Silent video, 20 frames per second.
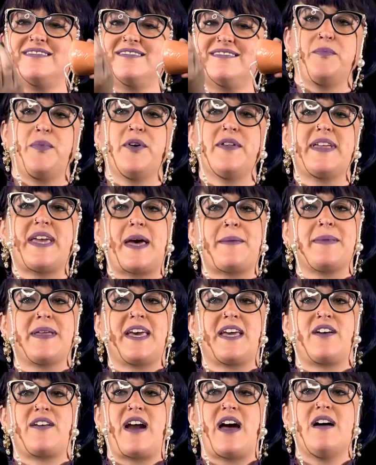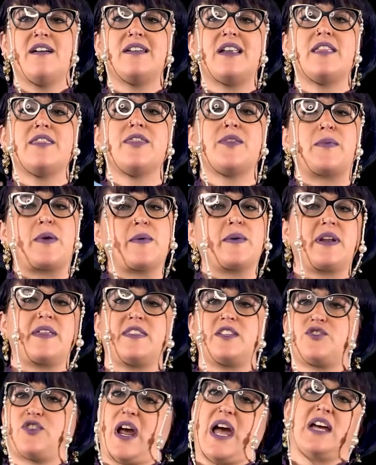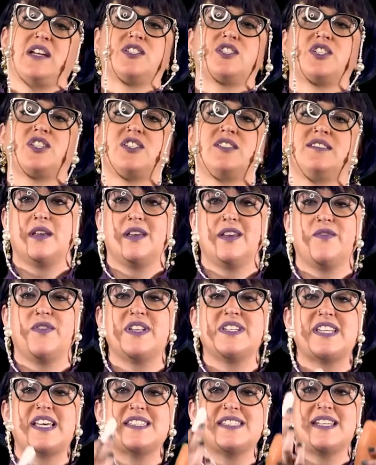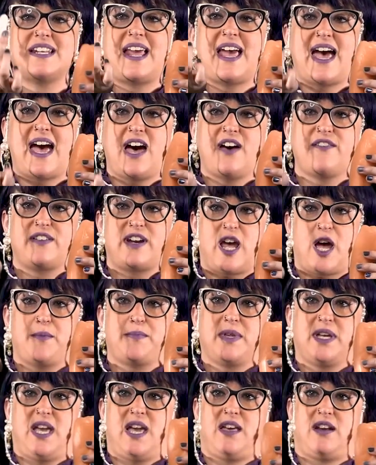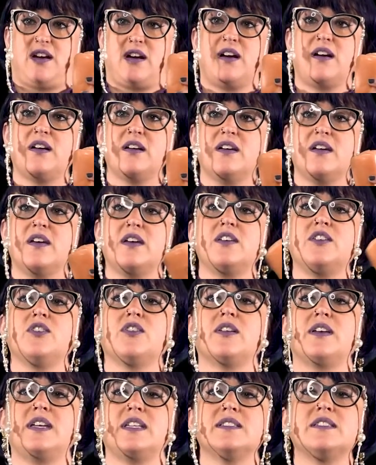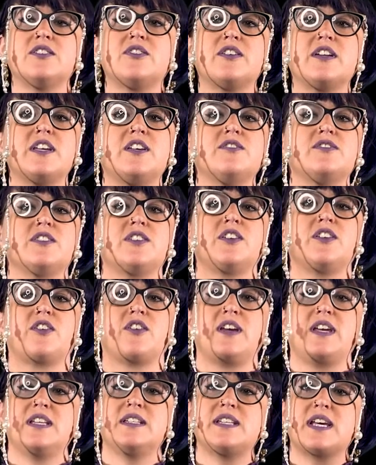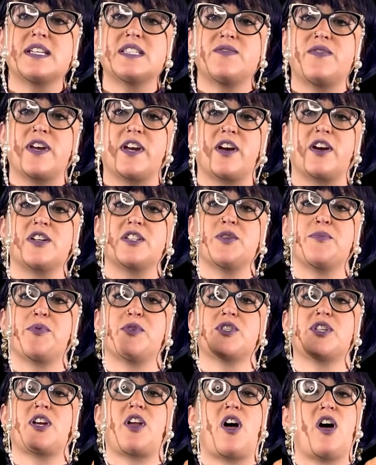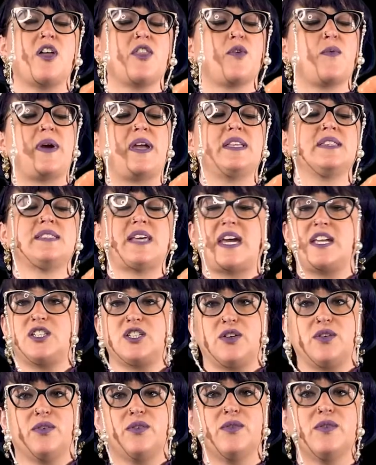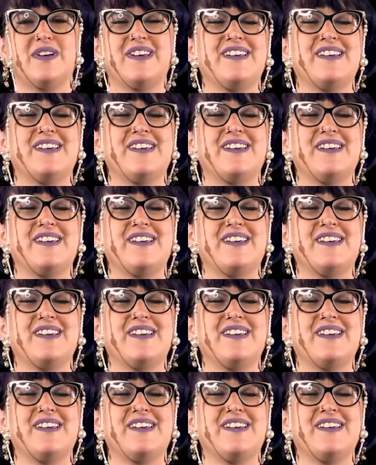Pull the applicator out and throw it in the trash. If it doesn't have an applicator, you'll insert it using your index finger to push it all the way inside you.